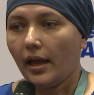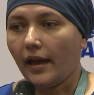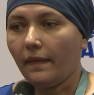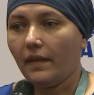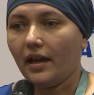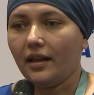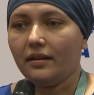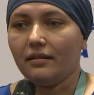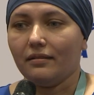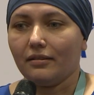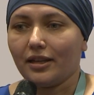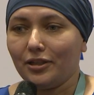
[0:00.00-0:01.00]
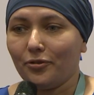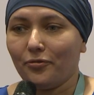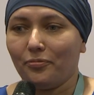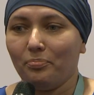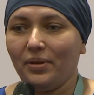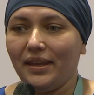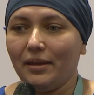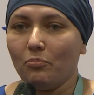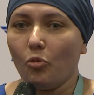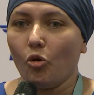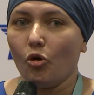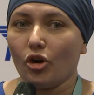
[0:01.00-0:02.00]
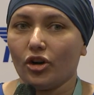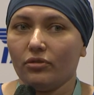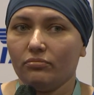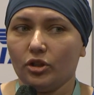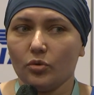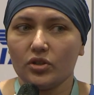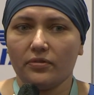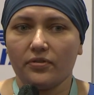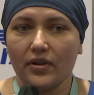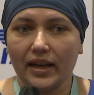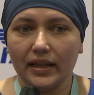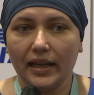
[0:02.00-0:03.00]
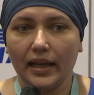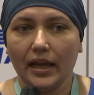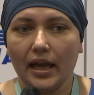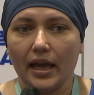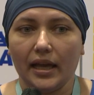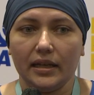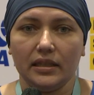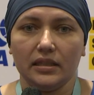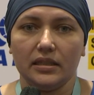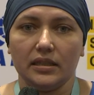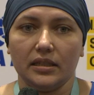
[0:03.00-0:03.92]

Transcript: and then kind of be more user-friendly and,